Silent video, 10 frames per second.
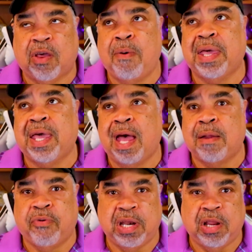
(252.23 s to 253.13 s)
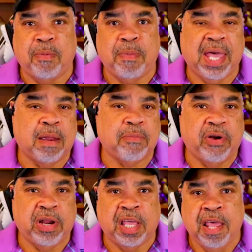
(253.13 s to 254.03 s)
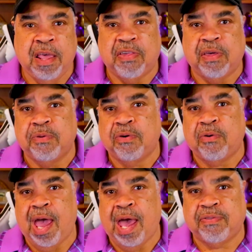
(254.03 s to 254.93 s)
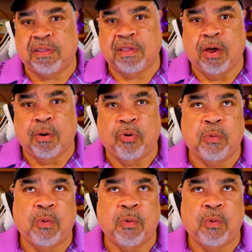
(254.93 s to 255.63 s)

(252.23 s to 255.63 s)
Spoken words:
oh my God, Brittney, oh my God, Brittney, she was harassed at the airport.